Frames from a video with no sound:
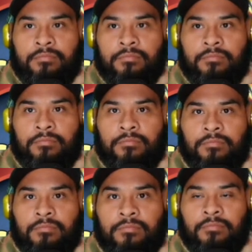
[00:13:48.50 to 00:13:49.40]

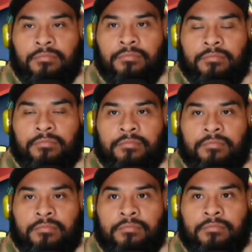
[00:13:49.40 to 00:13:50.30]

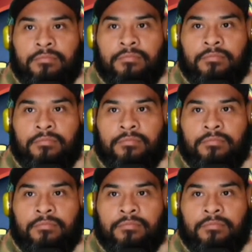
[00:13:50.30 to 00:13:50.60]
This person isn't speaking.